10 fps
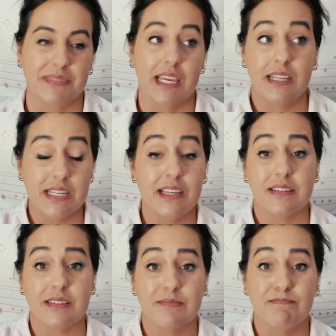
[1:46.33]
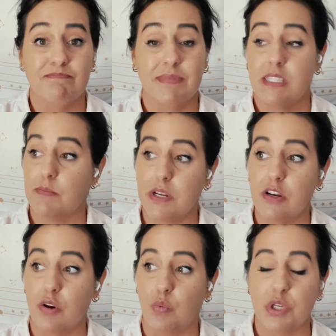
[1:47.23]
It does. Depending
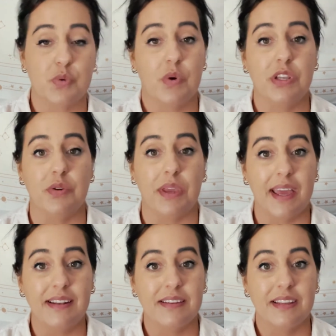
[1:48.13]
on which one you get,